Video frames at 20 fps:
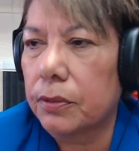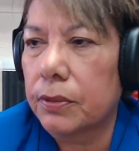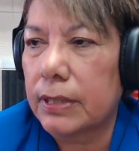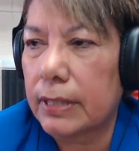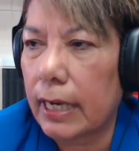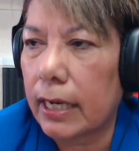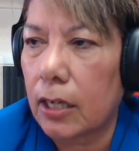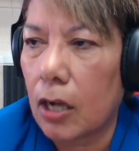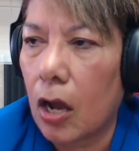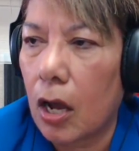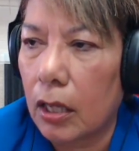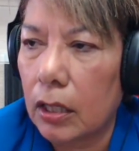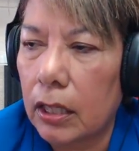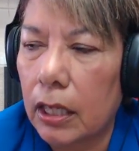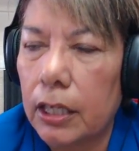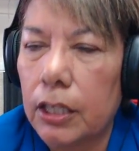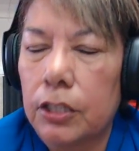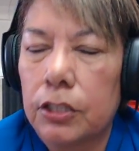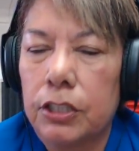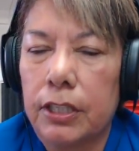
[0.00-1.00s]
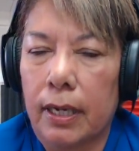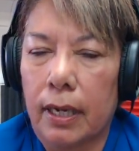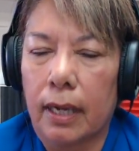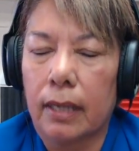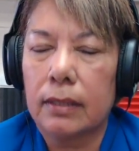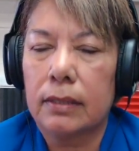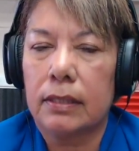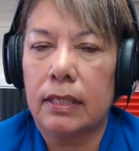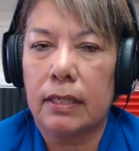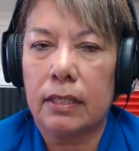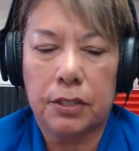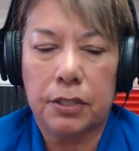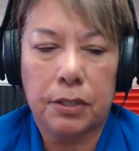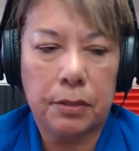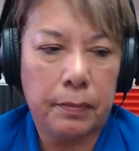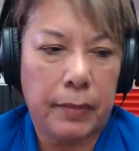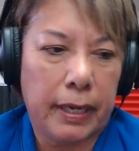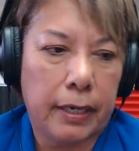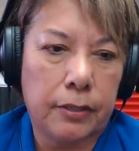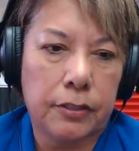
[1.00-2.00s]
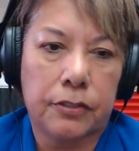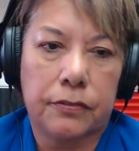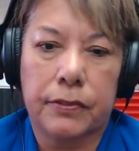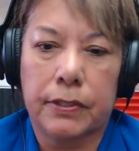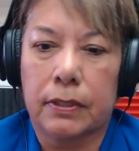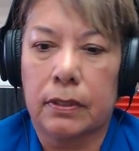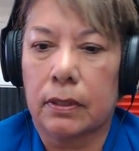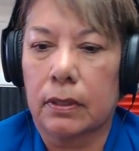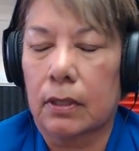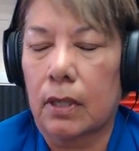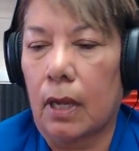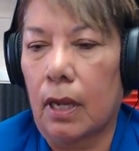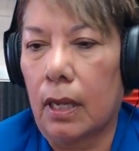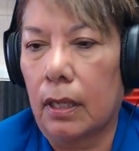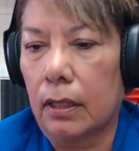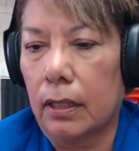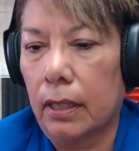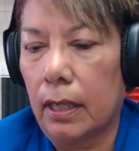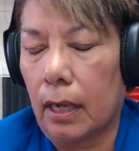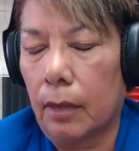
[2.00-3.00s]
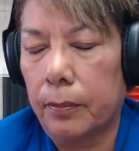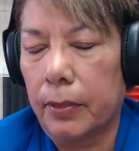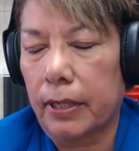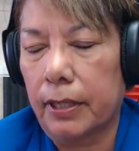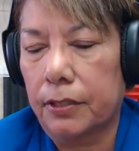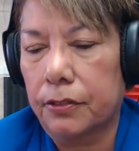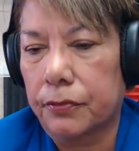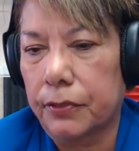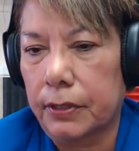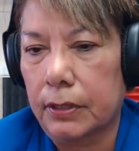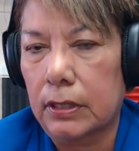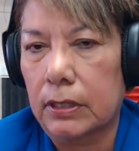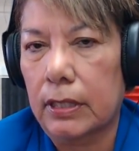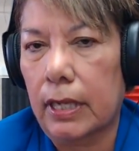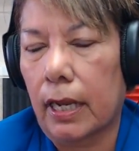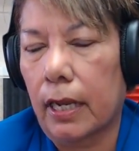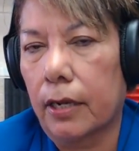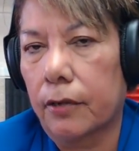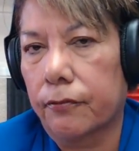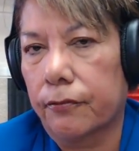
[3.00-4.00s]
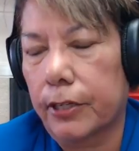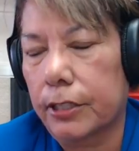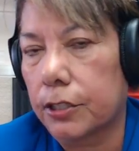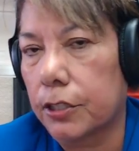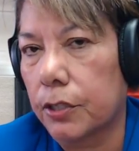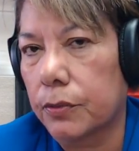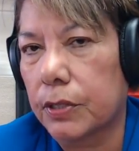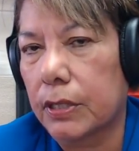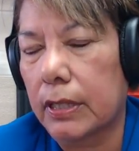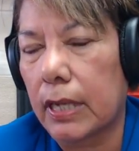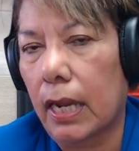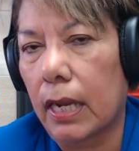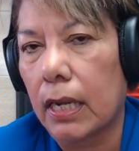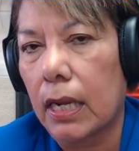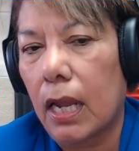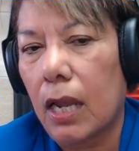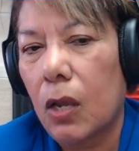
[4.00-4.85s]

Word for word: state college. CSU, yeah, okay. CSU, Bakersfield College, or uh, Bakersfield State, Fresno State.